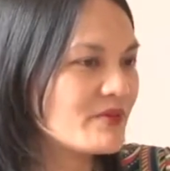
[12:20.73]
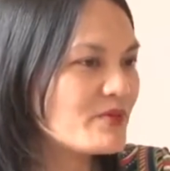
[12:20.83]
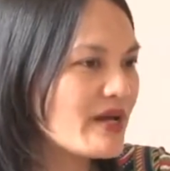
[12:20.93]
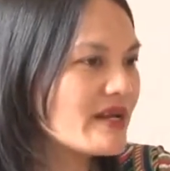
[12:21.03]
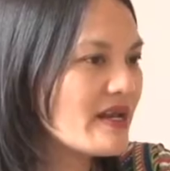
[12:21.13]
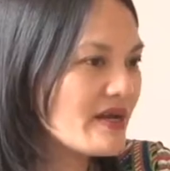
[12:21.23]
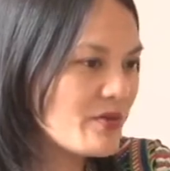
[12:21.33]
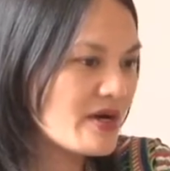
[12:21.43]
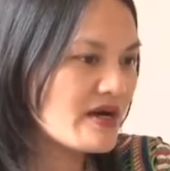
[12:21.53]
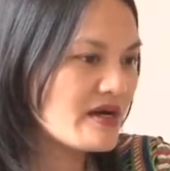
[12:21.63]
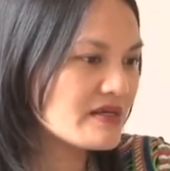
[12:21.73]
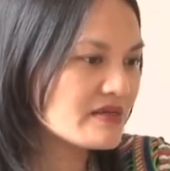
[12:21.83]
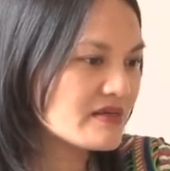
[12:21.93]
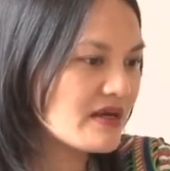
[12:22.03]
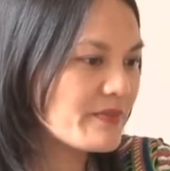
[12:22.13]
When
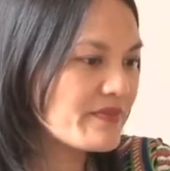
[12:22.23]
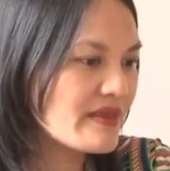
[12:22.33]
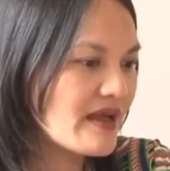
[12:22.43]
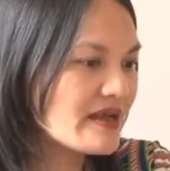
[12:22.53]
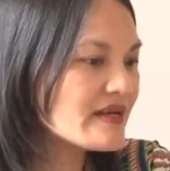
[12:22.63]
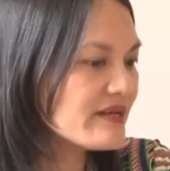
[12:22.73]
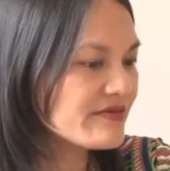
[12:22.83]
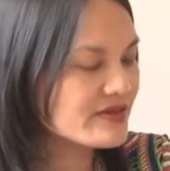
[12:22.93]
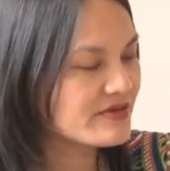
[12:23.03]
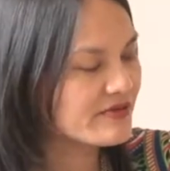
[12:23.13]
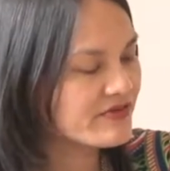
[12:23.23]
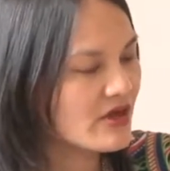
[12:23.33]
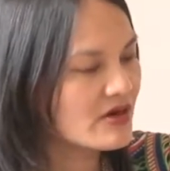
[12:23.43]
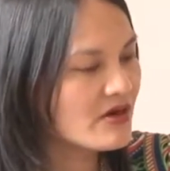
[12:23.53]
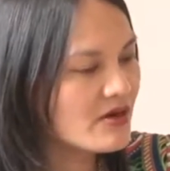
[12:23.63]
I lived
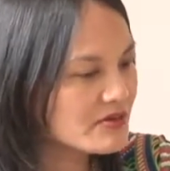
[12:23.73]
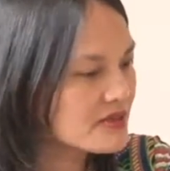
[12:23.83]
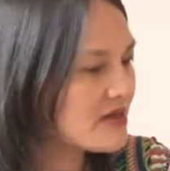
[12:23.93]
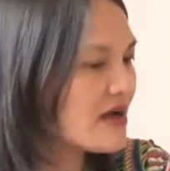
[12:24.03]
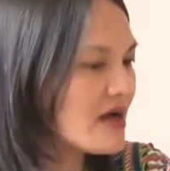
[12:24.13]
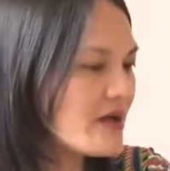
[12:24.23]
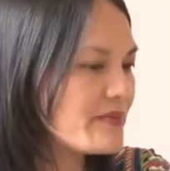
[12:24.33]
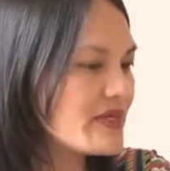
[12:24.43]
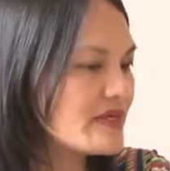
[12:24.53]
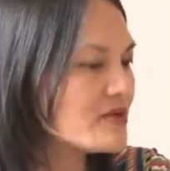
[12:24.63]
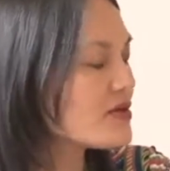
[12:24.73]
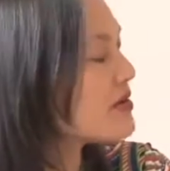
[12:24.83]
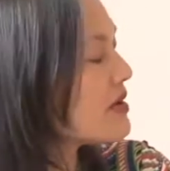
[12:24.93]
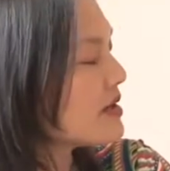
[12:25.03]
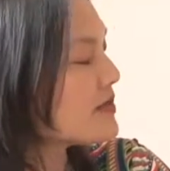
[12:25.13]
for a long time in
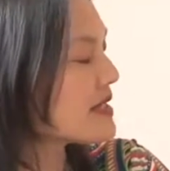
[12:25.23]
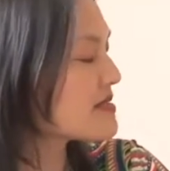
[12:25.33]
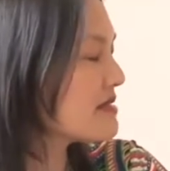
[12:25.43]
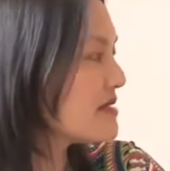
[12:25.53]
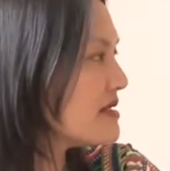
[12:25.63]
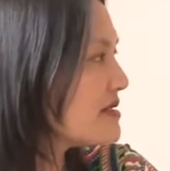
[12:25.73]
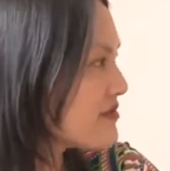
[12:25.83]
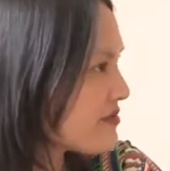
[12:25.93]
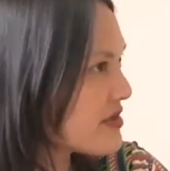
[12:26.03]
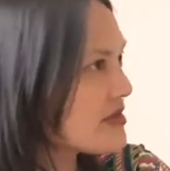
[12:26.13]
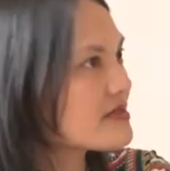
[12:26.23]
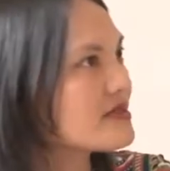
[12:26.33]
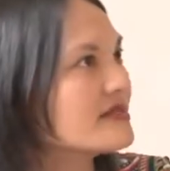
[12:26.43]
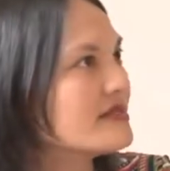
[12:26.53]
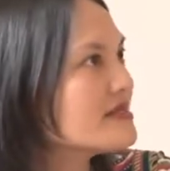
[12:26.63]
Europe. I studied in France
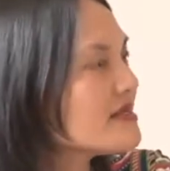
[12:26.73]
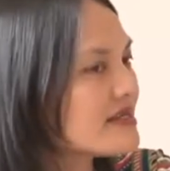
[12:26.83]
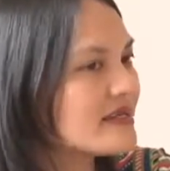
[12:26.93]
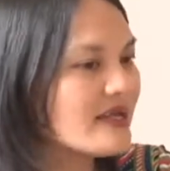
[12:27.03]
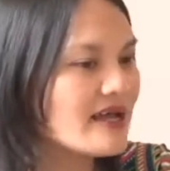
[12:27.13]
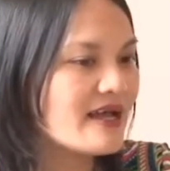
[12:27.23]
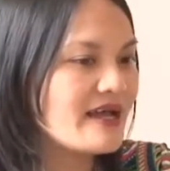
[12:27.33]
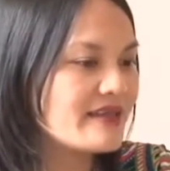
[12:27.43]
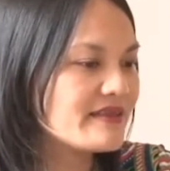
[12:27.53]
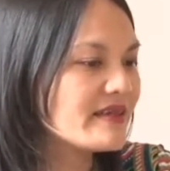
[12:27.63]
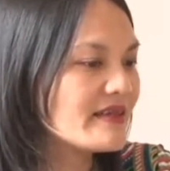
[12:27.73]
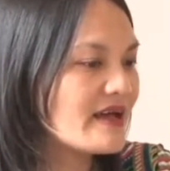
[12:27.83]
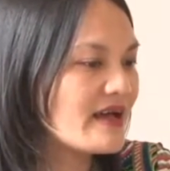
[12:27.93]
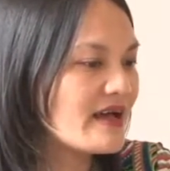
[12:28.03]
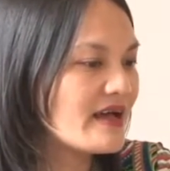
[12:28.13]
and in Italy, and then
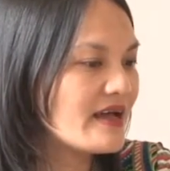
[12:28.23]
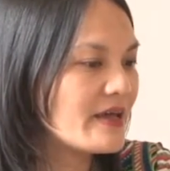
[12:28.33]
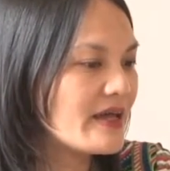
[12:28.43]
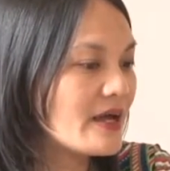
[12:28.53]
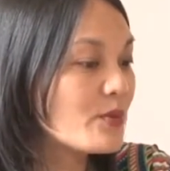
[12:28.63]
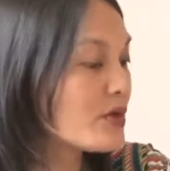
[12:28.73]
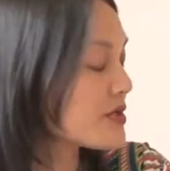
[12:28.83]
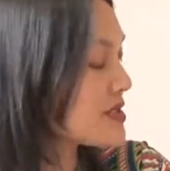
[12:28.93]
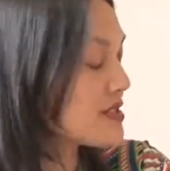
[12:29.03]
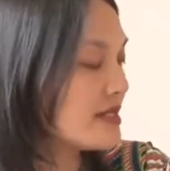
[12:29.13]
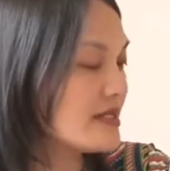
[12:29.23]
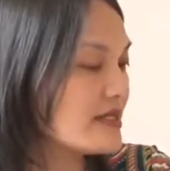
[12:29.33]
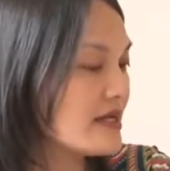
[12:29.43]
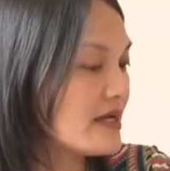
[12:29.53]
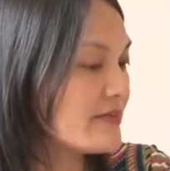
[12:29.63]
I worked
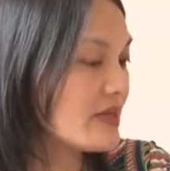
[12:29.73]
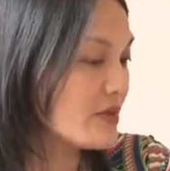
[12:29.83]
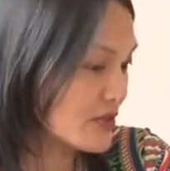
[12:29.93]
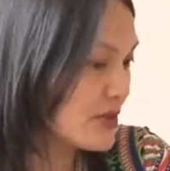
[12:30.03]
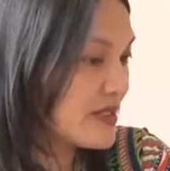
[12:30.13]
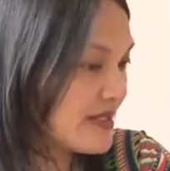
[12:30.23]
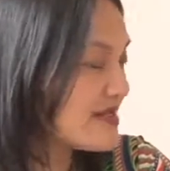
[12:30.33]
in also in